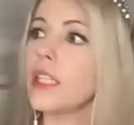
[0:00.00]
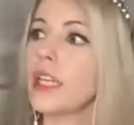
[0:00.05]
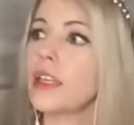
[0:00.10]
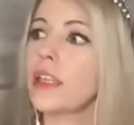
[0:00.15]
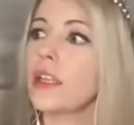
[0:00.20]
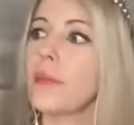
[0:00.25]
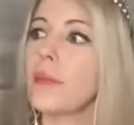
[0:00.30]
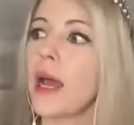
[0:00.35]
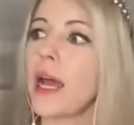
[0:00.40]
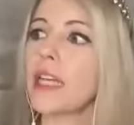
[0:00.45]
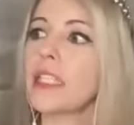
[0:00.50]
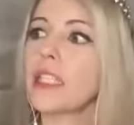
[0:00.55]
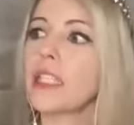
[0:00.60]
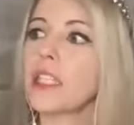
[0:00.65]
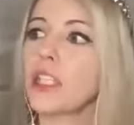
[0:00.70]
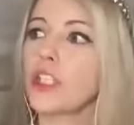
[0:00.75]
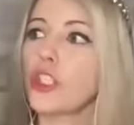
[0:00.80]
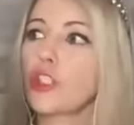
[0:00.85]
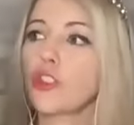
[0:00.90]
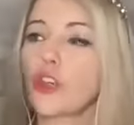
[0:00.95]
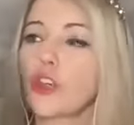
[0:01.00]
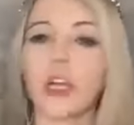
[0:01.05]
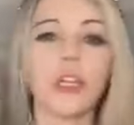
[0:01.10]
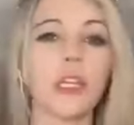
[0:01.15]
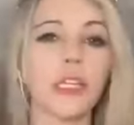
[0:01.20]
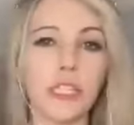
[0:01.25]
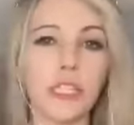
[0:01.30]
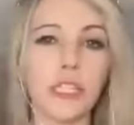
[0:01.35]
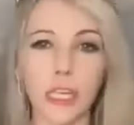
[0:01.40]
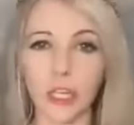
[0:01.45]
like the masculine
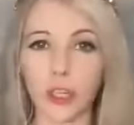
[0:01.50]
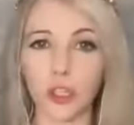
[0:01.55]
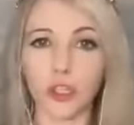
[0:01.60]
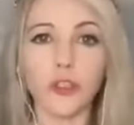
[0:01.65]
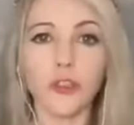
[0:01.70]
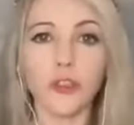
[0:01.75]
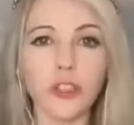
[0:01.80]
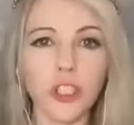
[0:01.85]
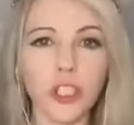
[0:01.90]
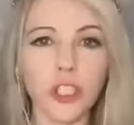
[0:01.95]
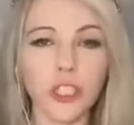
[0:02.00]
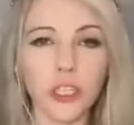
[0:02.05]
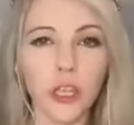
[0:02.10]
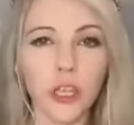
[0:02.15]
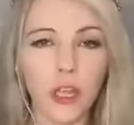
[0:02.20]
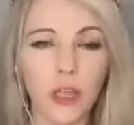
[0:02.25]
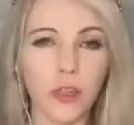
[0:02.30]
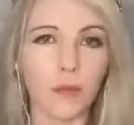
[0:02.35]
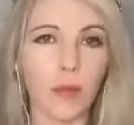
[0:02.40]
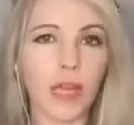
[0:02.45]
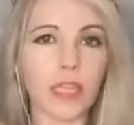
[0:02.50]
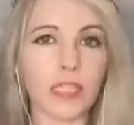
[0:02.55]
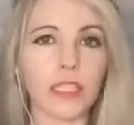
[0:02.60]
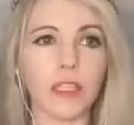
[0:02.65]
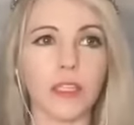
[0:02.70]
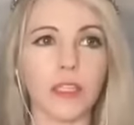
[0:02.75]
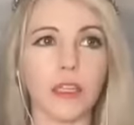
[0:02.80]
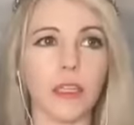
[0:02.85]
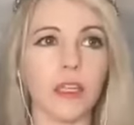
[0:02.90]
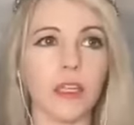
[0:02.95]
struggling to get loose. The
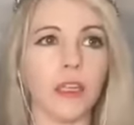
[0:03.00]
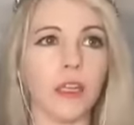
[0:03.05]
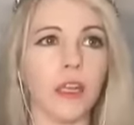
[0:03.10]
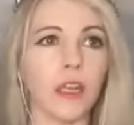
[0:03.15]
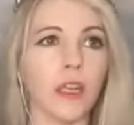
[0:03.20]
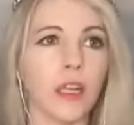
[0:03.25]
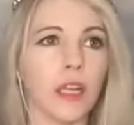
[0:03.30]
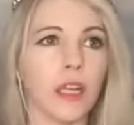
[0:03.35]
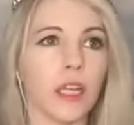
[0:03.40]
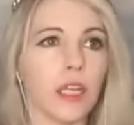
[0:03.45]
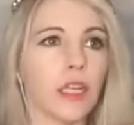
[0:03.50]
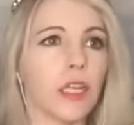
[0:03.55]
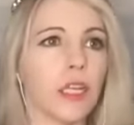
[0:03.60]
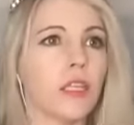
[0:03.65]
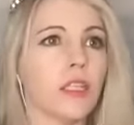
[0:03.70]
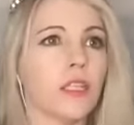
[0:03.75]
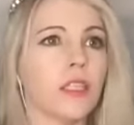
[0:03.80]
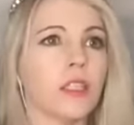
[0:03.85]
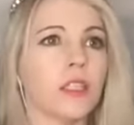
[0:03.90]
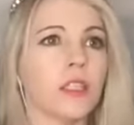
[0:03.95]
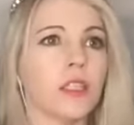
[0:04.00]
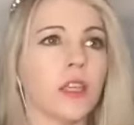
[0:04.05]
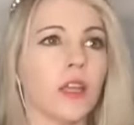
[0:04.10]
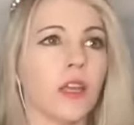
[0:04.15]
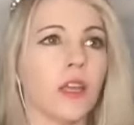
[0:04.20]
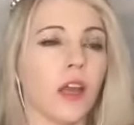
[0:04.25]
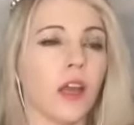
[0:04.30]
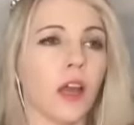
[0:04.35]
masculine is